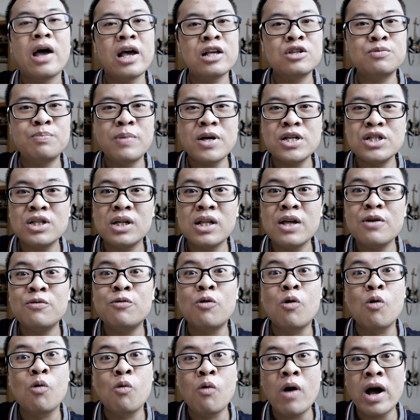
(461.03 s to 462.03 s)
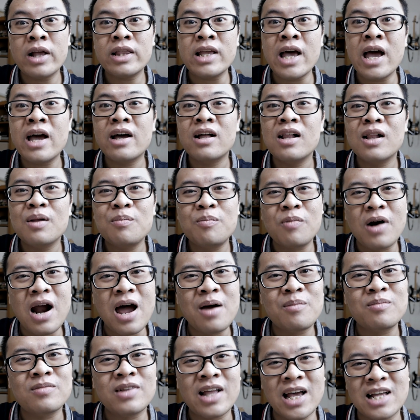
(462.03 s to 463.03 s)
especially for wide-angle
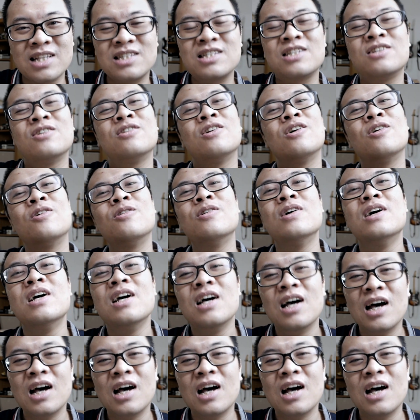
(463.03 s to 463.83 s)
prime lens, you know.